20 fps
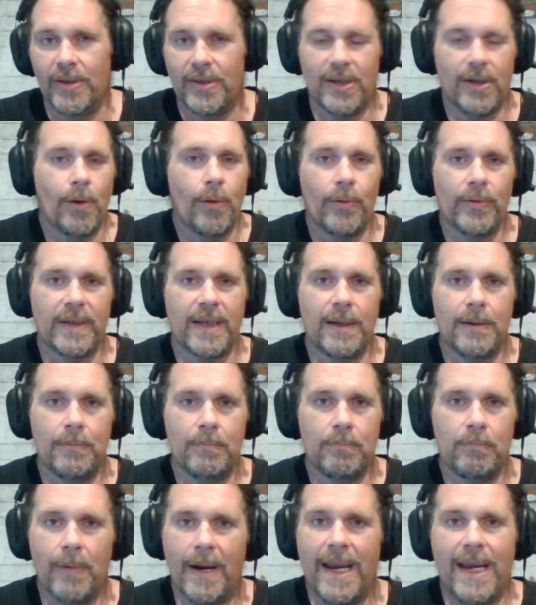The only
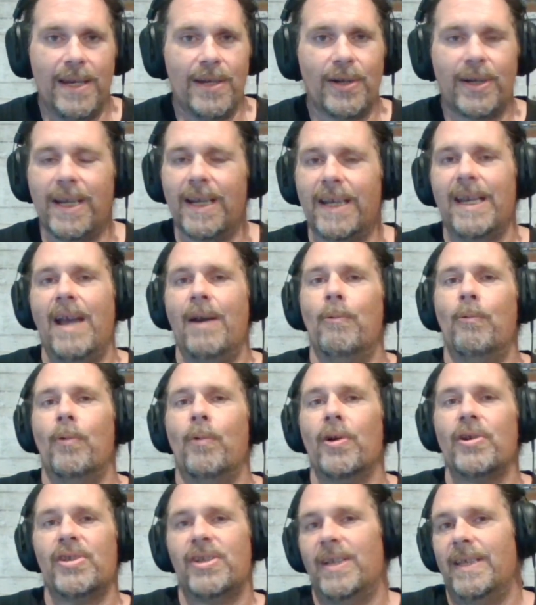way you could get
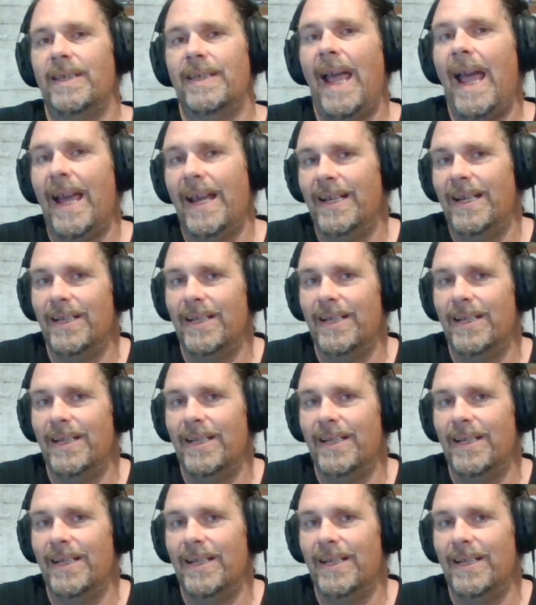worse than that